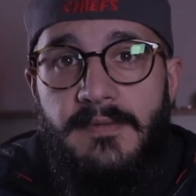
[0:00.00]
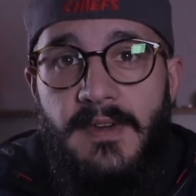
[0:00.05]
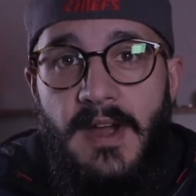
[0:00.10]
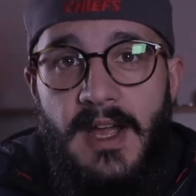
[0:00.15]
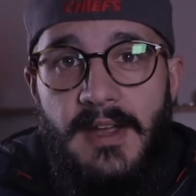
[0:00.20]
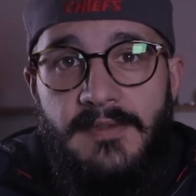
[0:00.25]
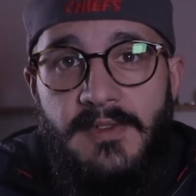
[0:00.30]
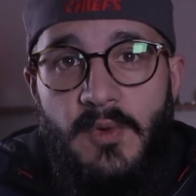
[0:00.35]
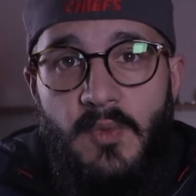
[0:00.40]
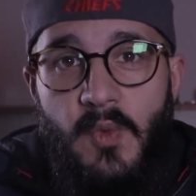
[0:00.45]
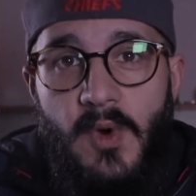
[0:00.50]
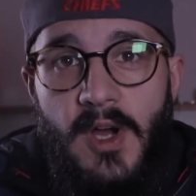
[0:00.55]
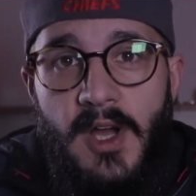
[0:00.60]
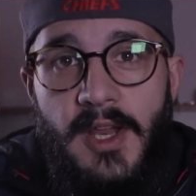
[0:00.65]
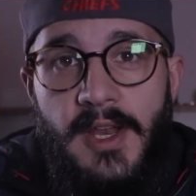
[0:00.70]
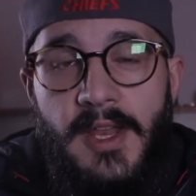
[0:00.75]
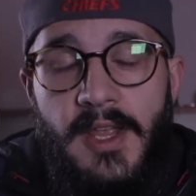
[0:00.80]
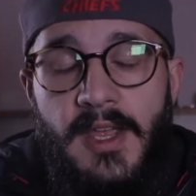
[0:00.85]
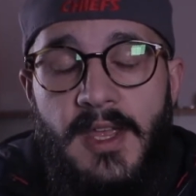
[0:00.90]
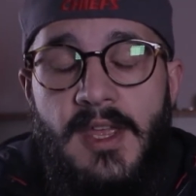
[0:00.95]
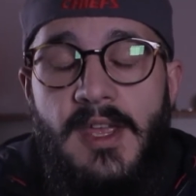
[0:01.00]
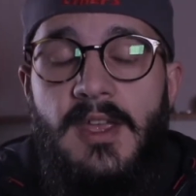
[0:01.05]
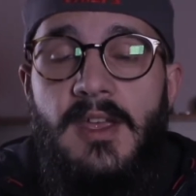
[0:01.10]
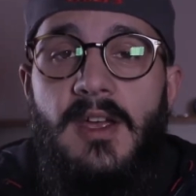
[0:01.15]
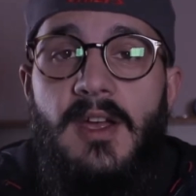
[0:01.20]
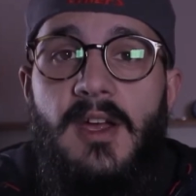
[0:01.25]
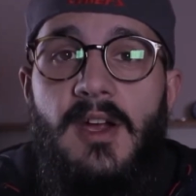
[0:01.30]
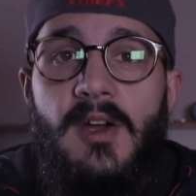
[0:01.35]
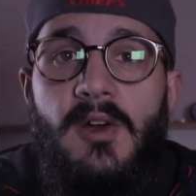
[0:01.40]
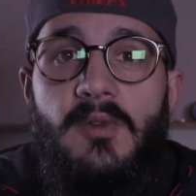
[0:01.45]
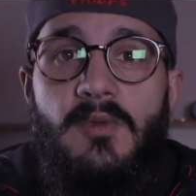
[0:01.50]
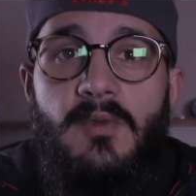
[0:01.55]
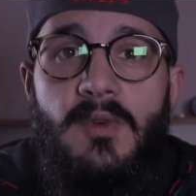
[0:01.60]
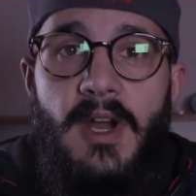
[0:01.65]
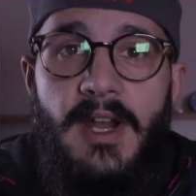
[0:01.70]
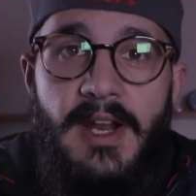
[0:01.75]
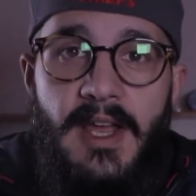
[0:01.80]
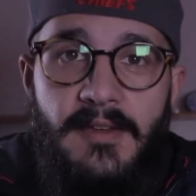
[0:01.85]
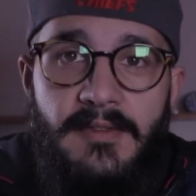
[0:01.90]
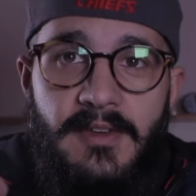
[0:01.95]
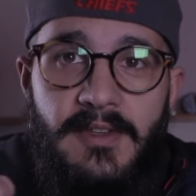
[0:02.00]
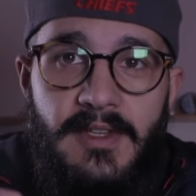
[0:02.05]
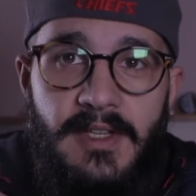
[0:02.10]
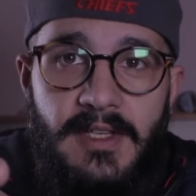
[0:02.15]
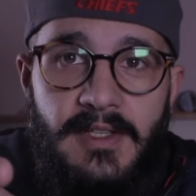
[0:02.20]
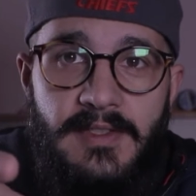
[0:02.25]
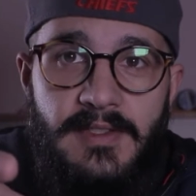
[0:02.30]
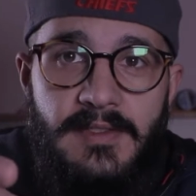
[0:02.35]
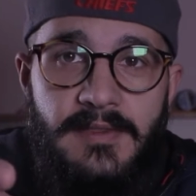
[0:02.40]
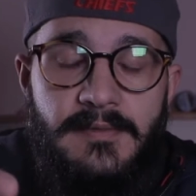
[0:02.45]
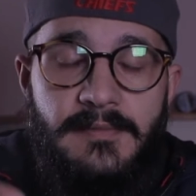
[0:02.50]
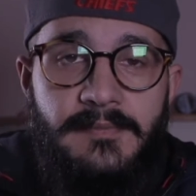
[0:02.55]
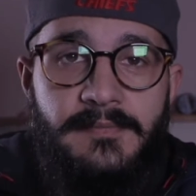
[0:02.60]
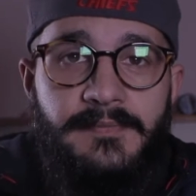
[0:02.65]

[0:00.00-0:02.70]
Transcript: five to one uh, right after this.